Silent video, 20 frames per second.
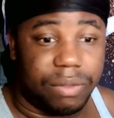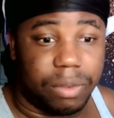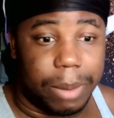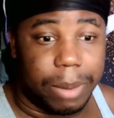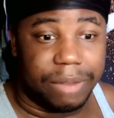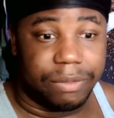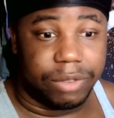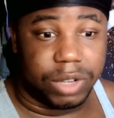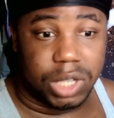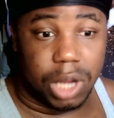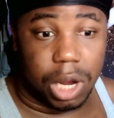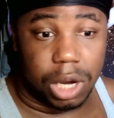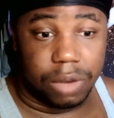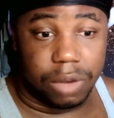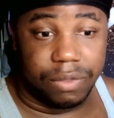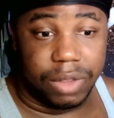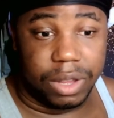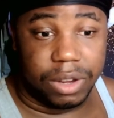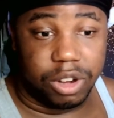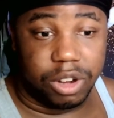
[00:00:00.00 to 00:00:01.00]
for my
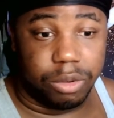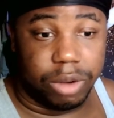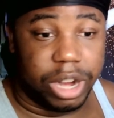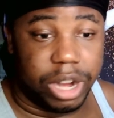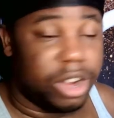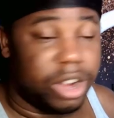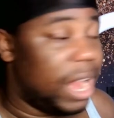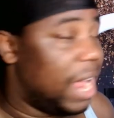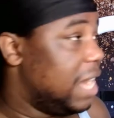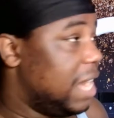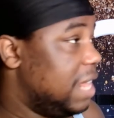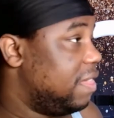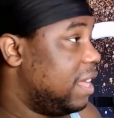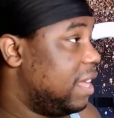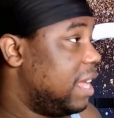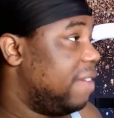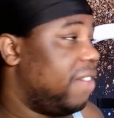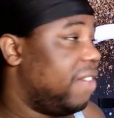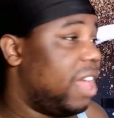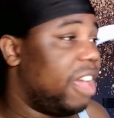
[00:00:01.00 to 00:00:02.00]
photography career,
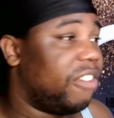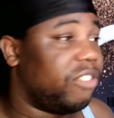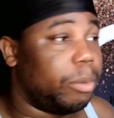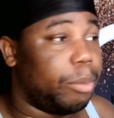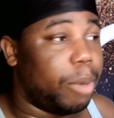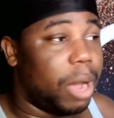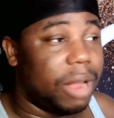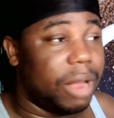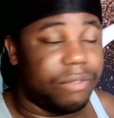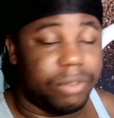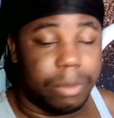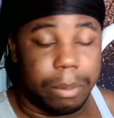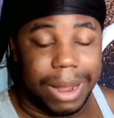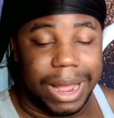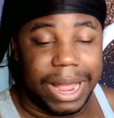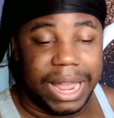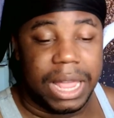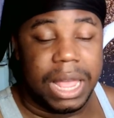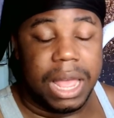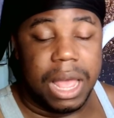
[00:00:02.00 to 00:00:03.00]
anything I've ever bought for
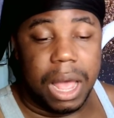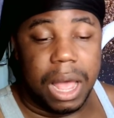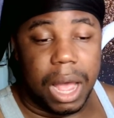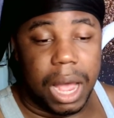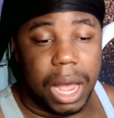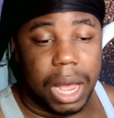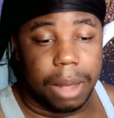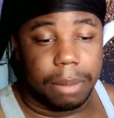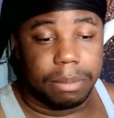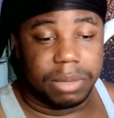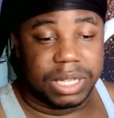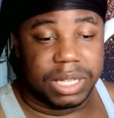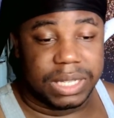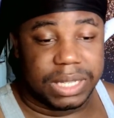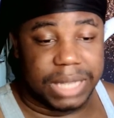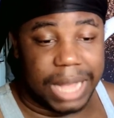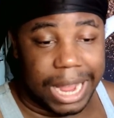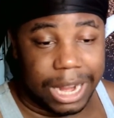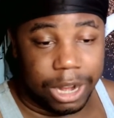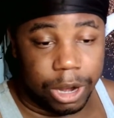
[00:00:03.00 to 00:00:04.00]
my
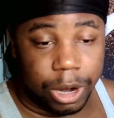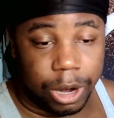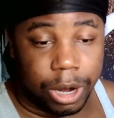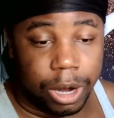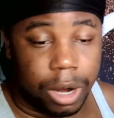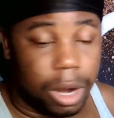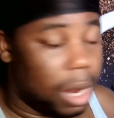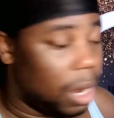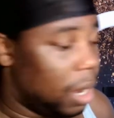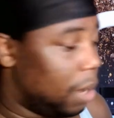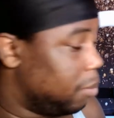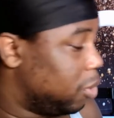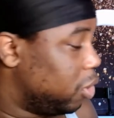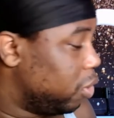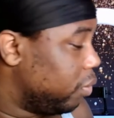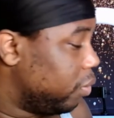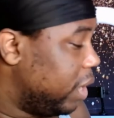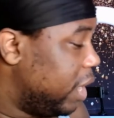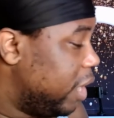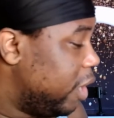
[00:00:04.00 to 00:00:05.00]
designer
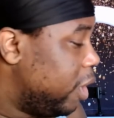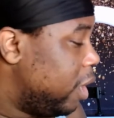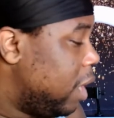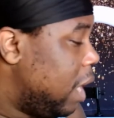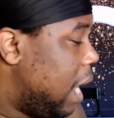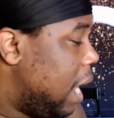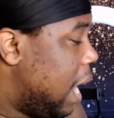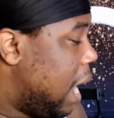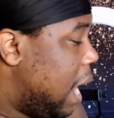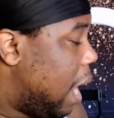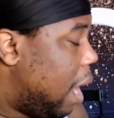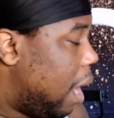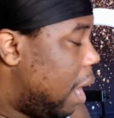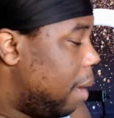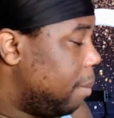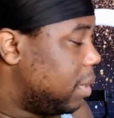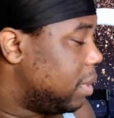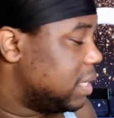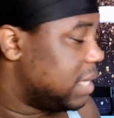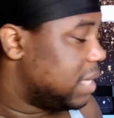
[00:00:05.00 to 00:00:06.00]
career,
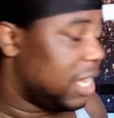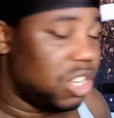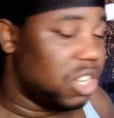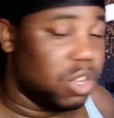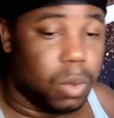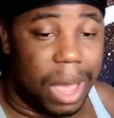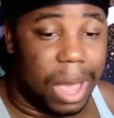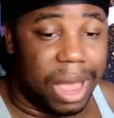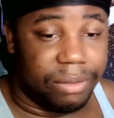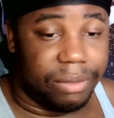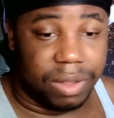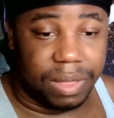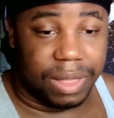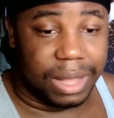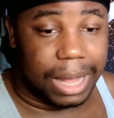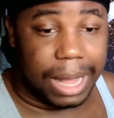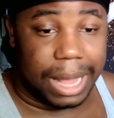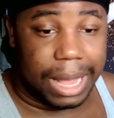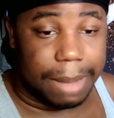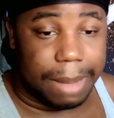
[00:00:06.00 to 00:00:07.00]
because I do everything.
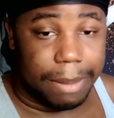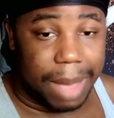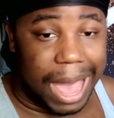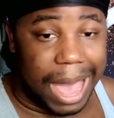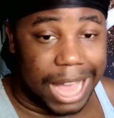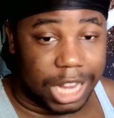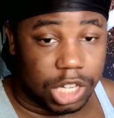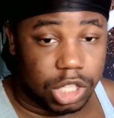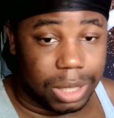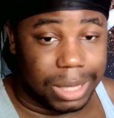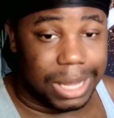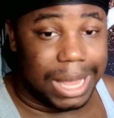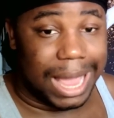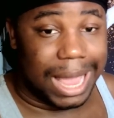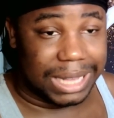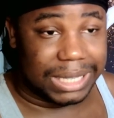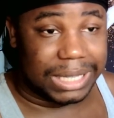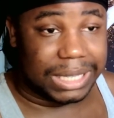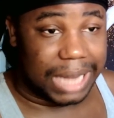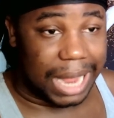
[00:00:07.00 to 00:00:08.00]
I am actually
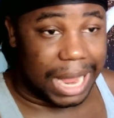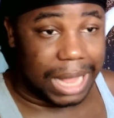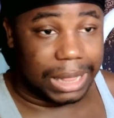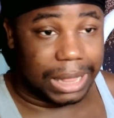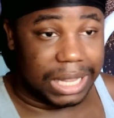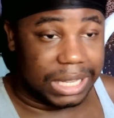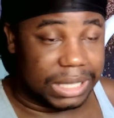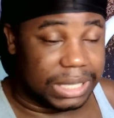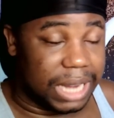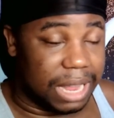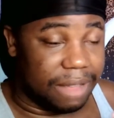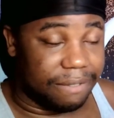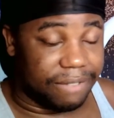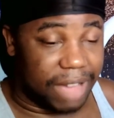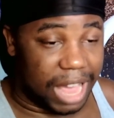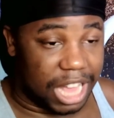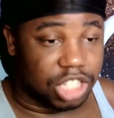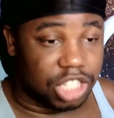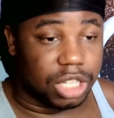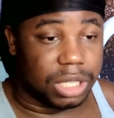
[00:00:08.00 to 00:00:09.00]
a stylist, a
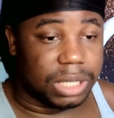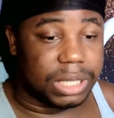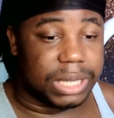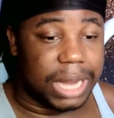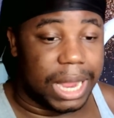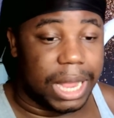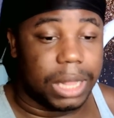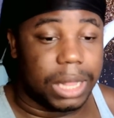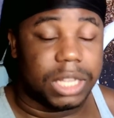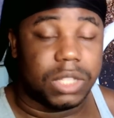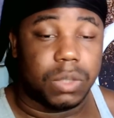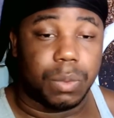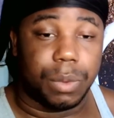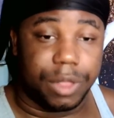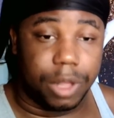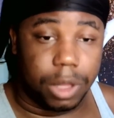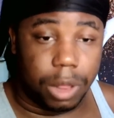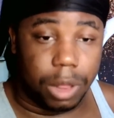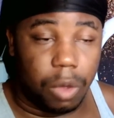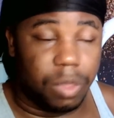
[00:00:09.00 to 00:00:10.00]
fashion stylist with
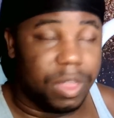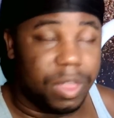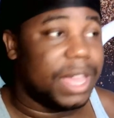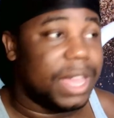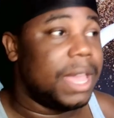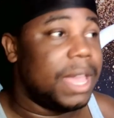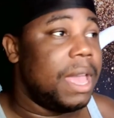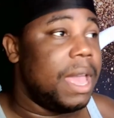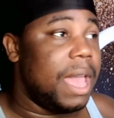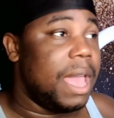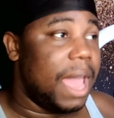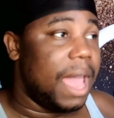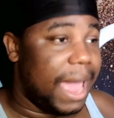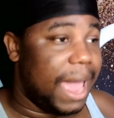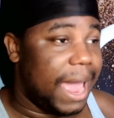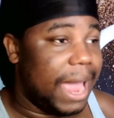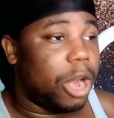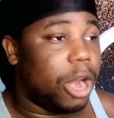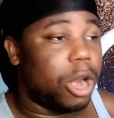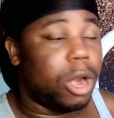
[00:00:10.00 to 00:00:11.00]
clothing,
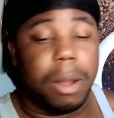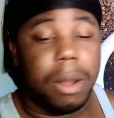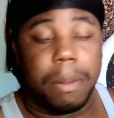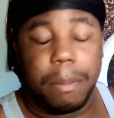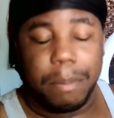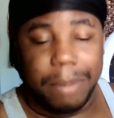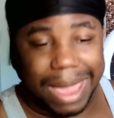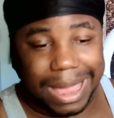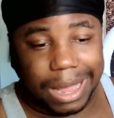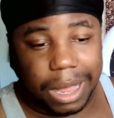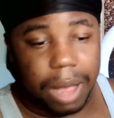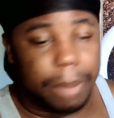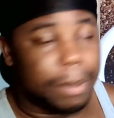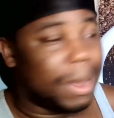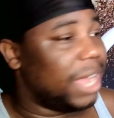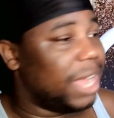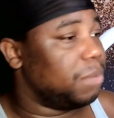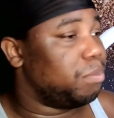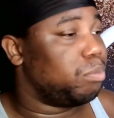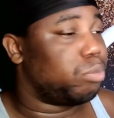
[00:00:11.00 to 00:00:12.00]
hair, makeup.
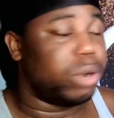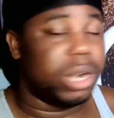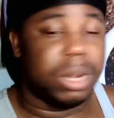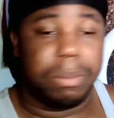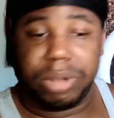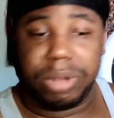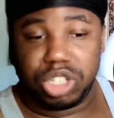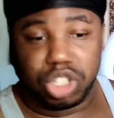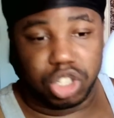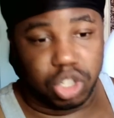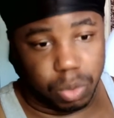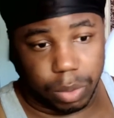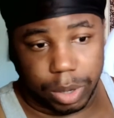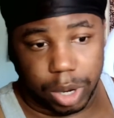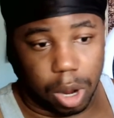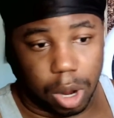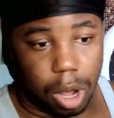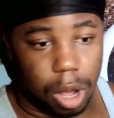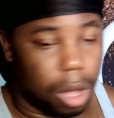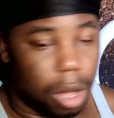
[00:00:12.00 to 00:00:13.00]
I pretty much do it
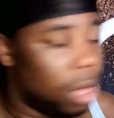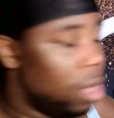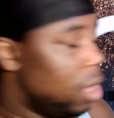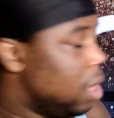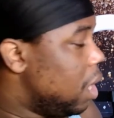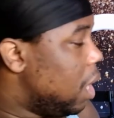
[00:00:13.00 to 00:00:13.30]
all.